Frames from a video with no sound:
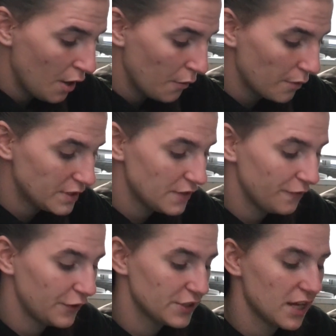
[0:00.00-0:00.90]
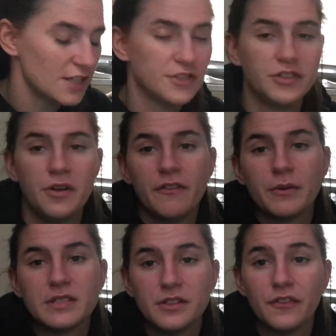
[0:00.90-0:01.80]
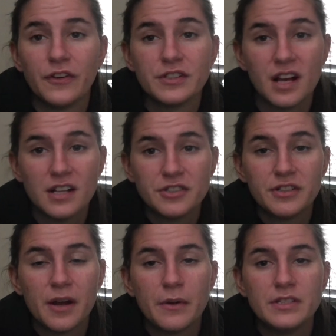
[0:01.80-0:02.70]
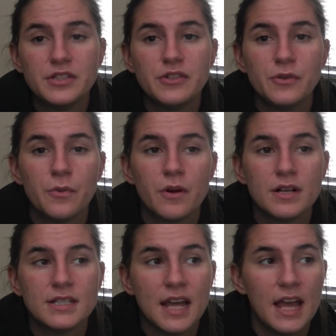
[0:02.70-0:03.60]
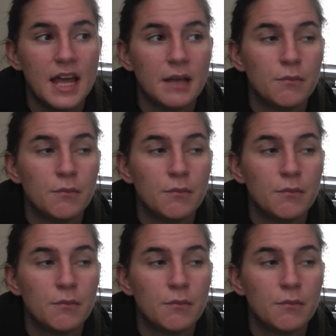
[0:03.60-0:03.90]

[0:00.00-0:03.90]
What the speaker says: What was the first concert you ever went to? The first concert I went to was a